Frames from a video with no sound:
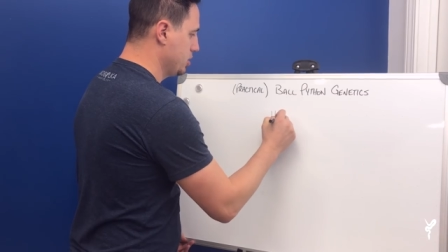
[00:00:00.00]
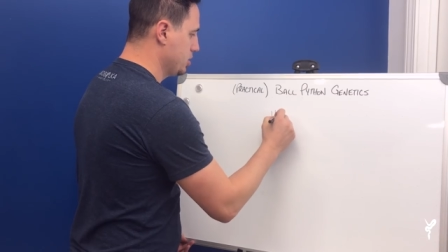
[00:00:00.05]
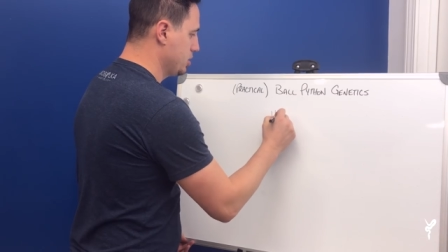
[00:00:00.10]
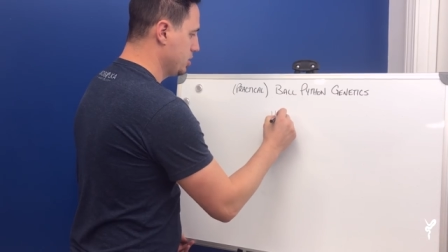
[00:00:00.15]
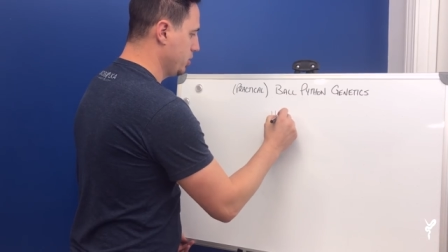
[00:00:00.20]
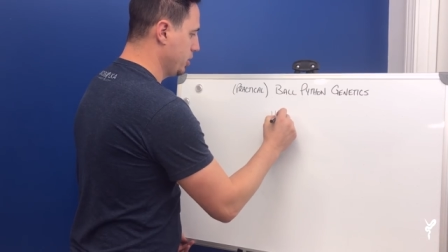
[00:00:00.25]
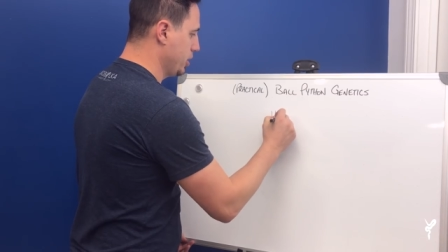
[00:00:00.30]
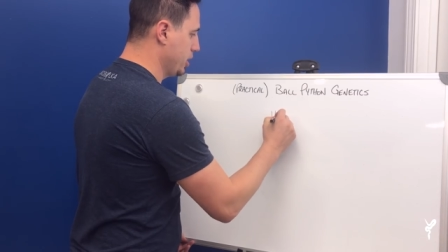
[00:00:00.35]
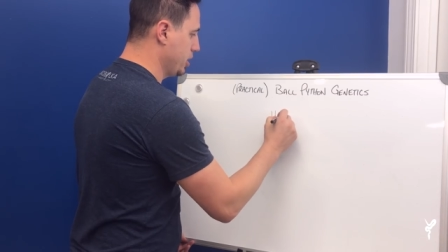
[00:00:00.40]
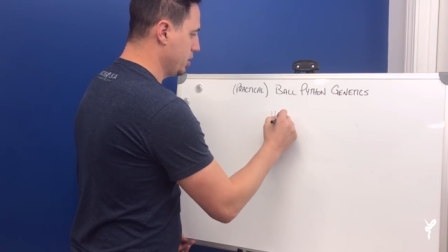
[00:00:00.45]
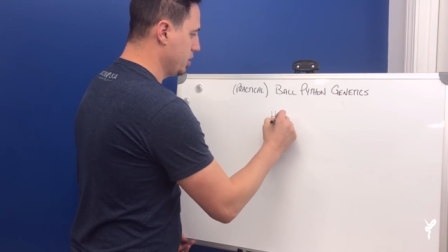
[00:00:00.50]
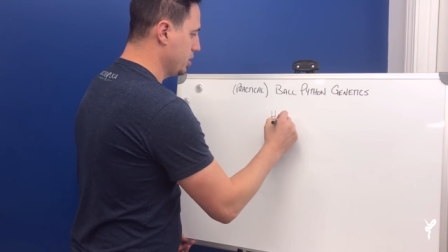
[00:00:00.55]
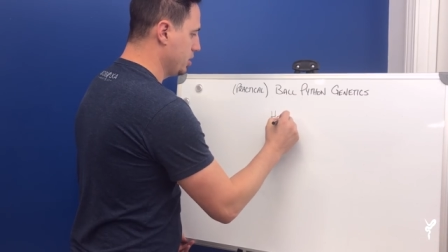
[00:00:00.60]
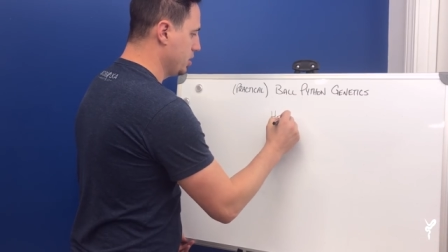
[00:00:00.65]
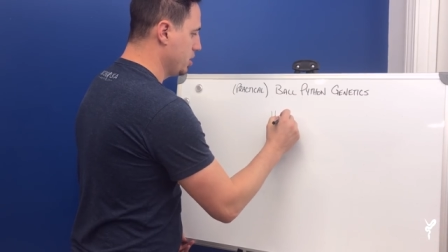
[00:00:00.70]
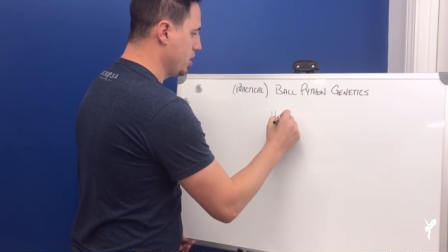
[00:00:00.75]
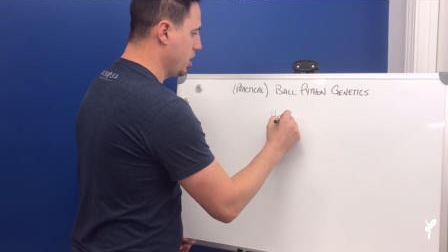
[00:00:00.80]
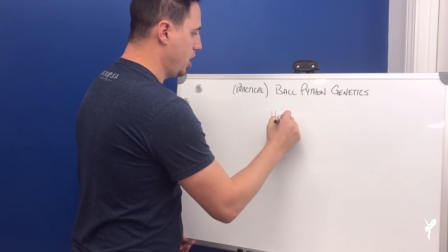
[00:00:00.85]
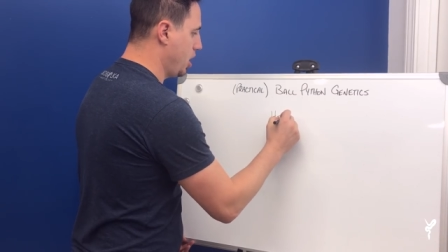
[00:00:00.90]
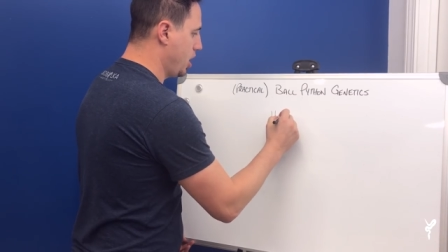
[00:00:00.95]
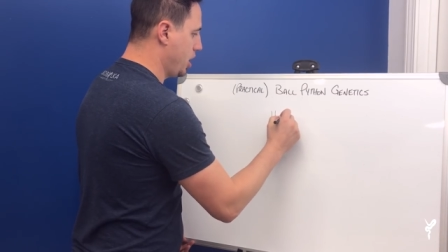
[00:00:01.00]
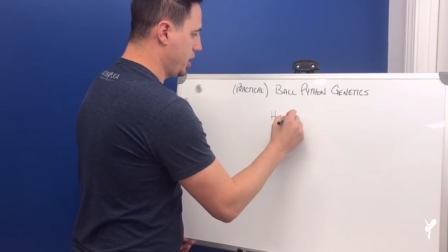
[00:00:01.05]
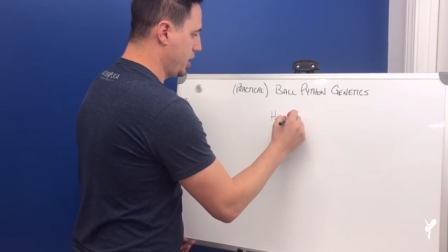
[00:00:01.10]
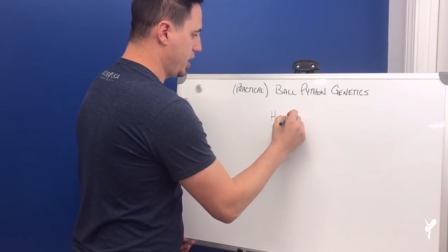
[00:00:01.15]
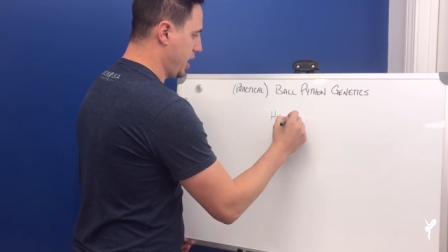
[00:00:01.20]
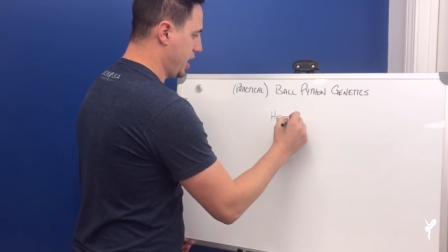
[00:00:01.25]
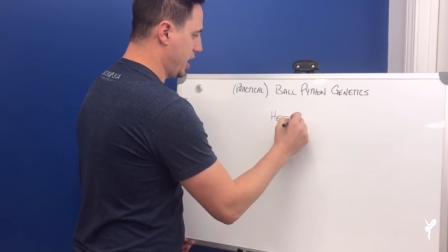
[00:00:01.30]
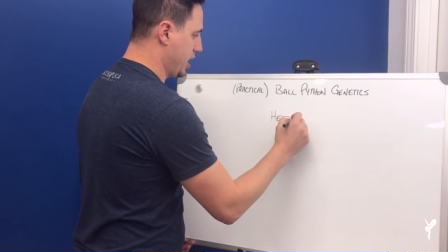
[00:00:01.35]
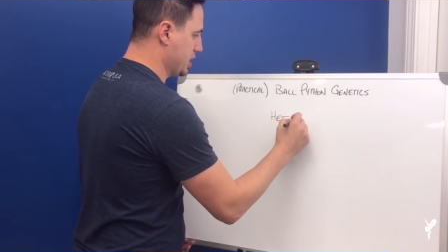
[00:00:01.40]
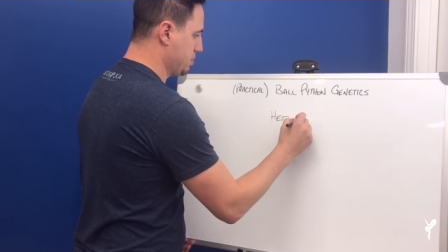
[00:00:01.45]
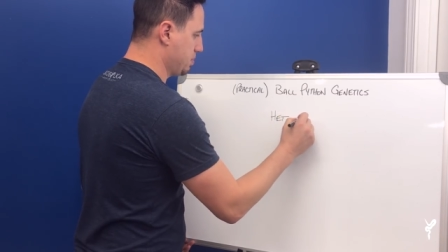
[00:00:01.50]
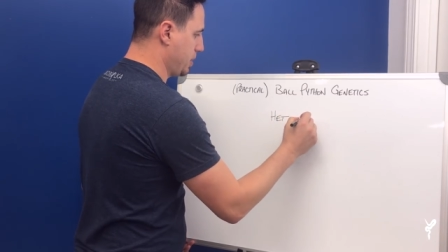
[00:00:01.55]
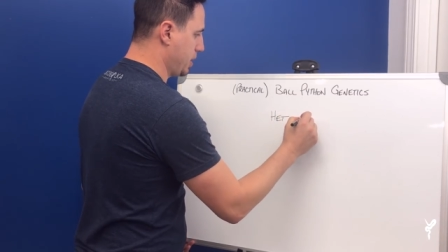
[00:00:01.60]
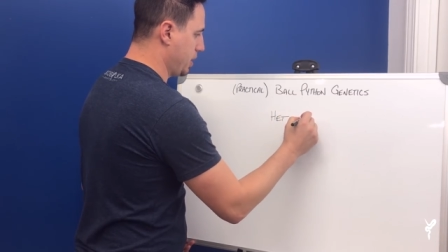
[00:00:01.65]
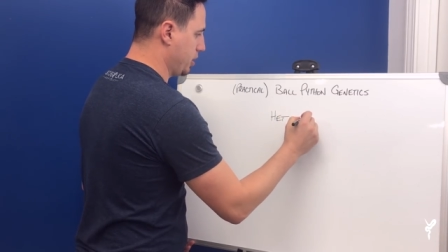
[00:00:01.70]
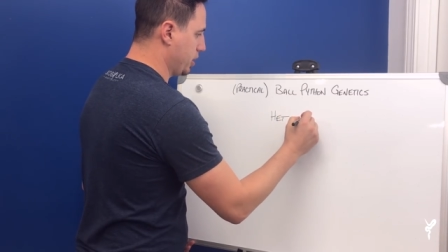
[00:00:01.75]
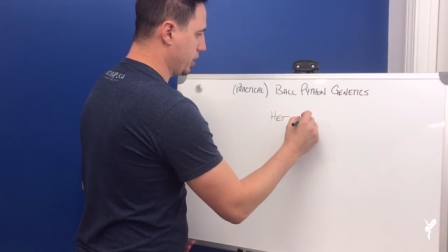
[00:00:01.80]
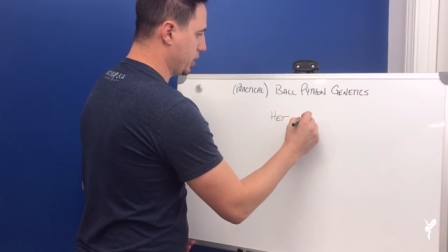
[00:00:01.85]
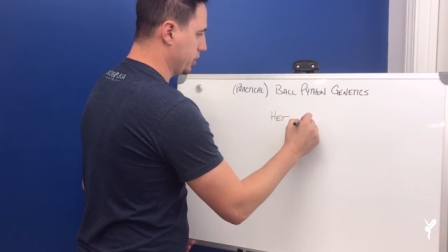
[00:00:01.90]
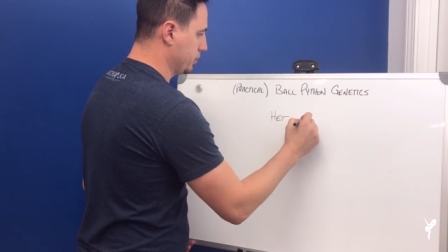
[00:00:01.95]
to a non-het
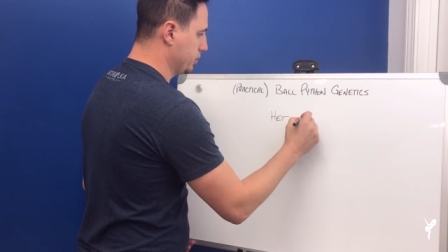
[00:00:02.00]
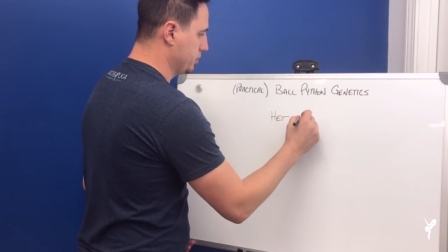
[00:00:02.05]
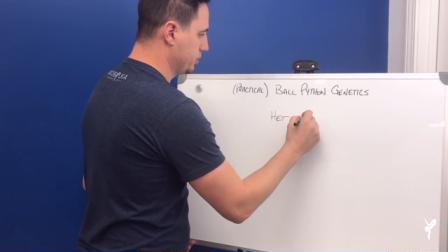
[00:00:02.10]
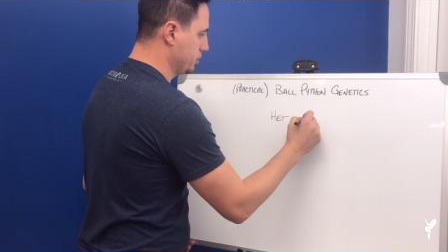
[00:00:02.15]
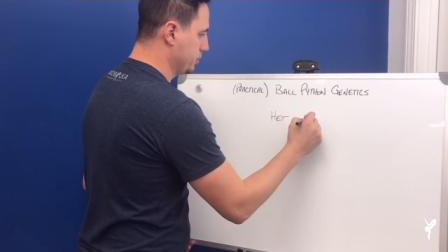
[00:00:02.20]
pairing.